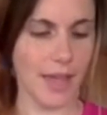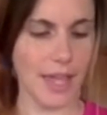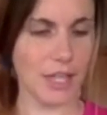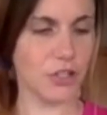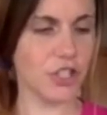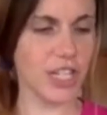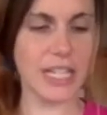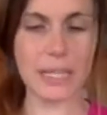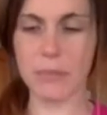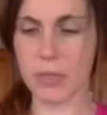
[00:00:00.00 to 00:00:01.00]
And you're just gonna
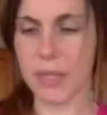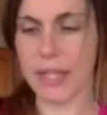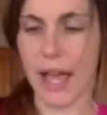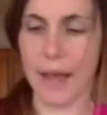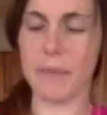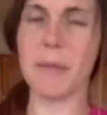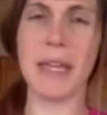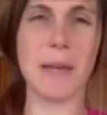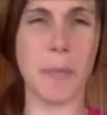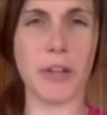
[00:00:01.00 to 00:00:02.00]
keep doing that. I'm gonna
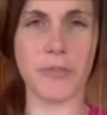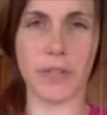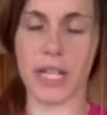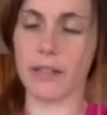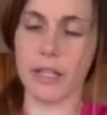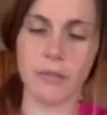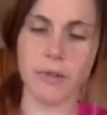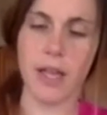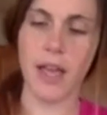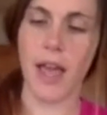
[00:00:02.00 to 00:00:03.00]
make a bunch for yellow,
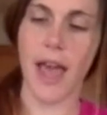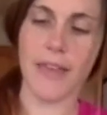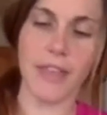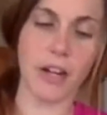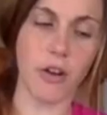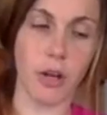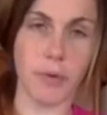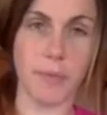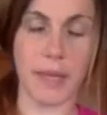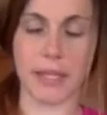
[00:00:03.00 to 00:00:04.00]
and then I'll
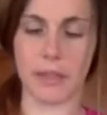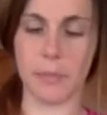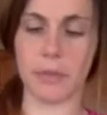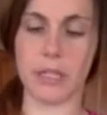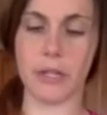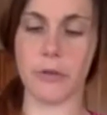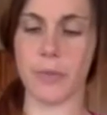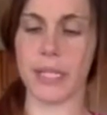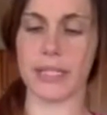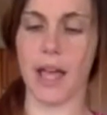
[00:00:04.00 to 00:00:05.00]
go and make the blue
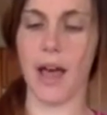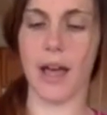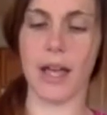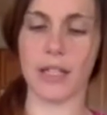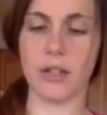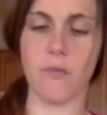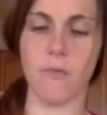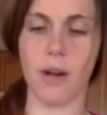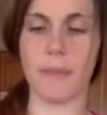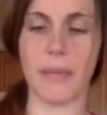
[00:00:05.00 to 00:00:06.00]
because I don't
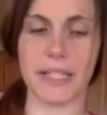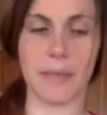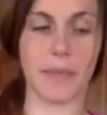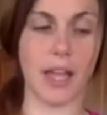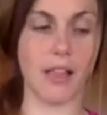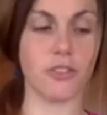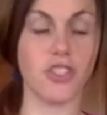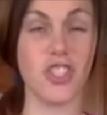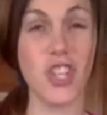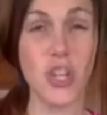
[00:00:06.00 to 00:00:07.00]
wanna mix up the
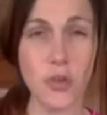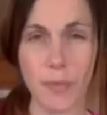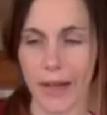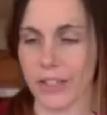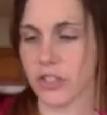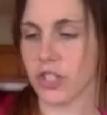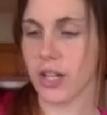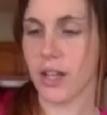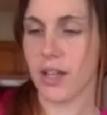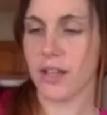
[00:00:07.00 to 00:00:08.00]
colors too much.
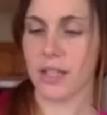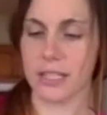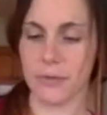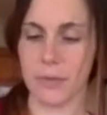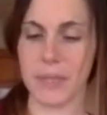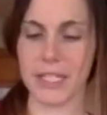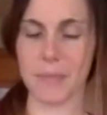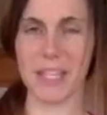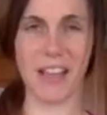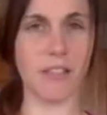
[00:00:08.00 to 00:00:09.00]
Because if we mix up
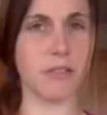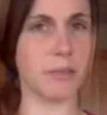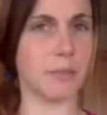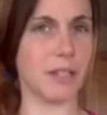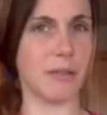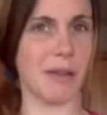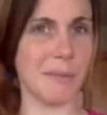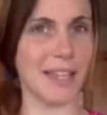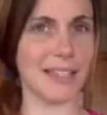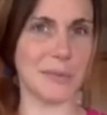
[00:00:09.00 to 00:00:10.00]
the yellow and the blue, I
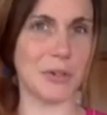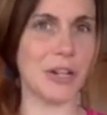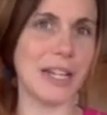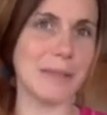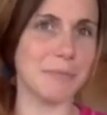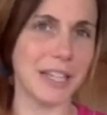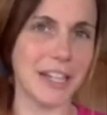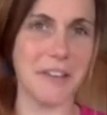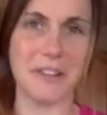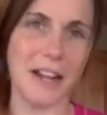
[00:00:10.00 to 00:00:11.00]
might get some green
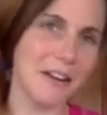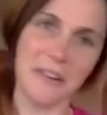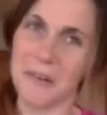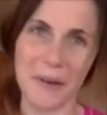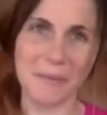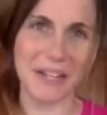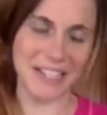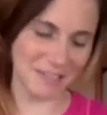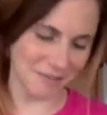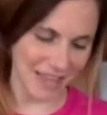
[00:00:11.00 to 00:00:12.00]
Play-Doh, and I don't know what I'm
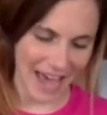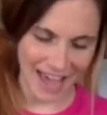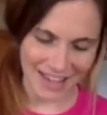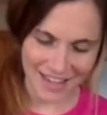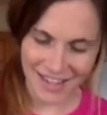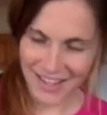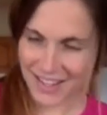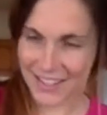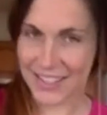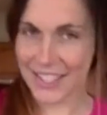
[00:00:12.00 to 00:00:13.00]
gonna do with that.
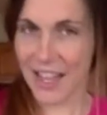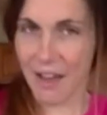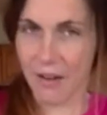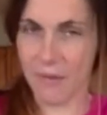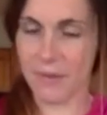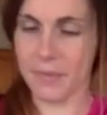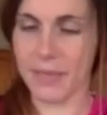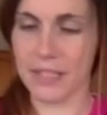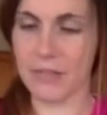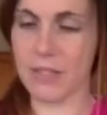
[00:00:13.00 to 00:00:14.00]
So,
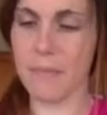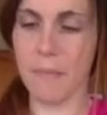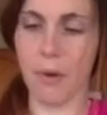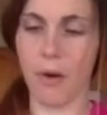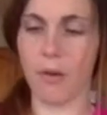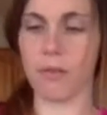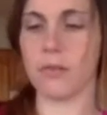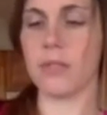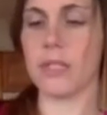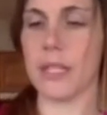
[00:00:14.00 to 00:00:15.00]
I'm gonna do some
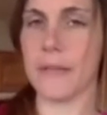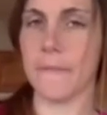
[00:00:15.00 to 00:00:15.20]
balls.